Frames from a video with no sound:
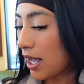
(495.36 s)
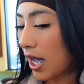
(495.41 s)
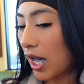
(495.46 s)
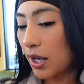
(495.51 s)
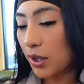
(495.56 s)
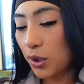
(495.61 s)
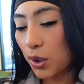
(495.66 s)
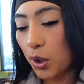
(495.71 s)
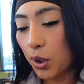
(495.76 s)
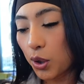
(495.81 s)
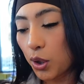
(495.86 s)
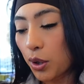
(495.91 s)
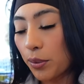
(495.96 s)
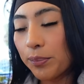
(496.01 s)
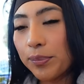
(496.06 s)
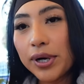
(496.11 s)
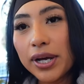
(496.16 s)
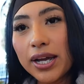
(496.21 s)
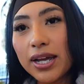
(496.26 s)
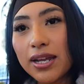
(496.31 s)
I don't know, girl.
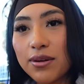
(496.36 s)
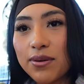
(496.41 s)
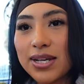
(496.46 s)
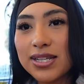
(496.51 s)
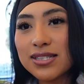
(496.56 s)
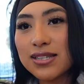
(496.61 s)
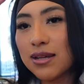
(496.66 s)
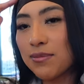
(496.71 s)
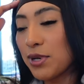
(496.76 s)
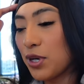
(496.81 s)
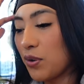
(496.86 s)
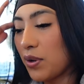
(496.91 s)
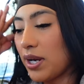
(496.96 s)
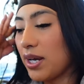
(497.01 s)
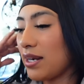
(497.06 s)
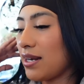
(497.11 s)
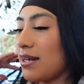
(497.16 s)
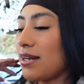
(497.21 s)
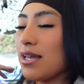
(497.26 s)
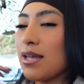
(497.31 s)
But anyways, let me go
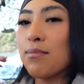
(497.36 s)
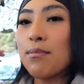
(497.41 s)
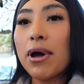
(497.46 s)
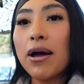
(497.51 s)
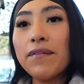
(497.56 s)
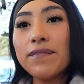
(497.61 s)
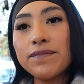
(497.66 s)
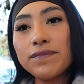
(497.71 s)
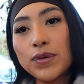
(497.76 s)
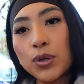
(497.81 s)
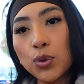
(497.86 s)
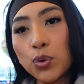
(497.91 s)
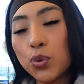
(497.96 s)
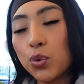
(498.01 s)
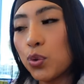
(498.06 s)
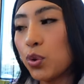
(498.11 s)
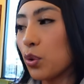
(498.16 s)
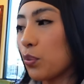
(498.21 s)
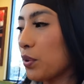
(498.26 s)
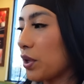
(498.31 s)
ahead and eat my
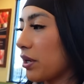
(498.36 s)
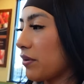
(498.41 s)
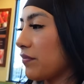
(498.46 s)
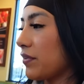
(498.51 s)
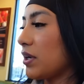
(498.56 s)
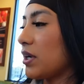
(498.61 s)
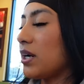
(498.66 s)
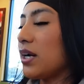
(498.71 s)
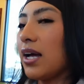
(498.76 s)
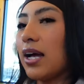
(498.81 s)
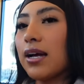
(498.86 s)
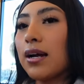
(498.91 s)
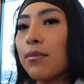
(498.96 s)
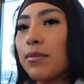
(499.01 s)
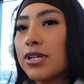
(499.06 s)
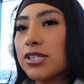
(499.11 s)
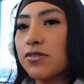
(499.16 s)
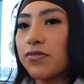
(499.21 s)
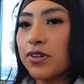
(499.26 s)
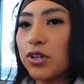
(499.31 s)
food or whatever. I got
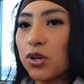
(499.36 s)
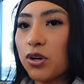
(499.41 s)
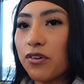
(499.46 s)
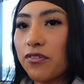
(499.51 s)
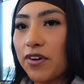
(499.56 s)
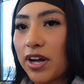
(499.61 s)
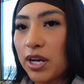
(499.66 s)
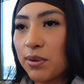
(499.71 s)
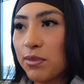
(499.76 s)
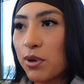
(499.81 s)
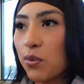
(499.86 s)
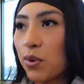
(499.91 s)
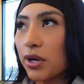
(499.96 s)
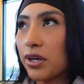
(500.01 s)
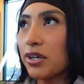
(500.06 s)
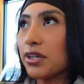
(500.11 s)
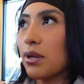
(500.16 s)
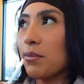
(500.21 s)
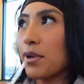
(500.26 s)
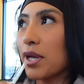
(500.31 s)
myself a little vitamin
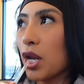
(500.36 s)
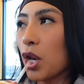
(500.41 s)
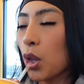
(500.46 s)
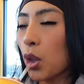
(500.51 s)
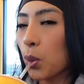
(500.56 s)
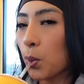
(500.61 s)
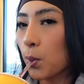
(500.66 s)
water también.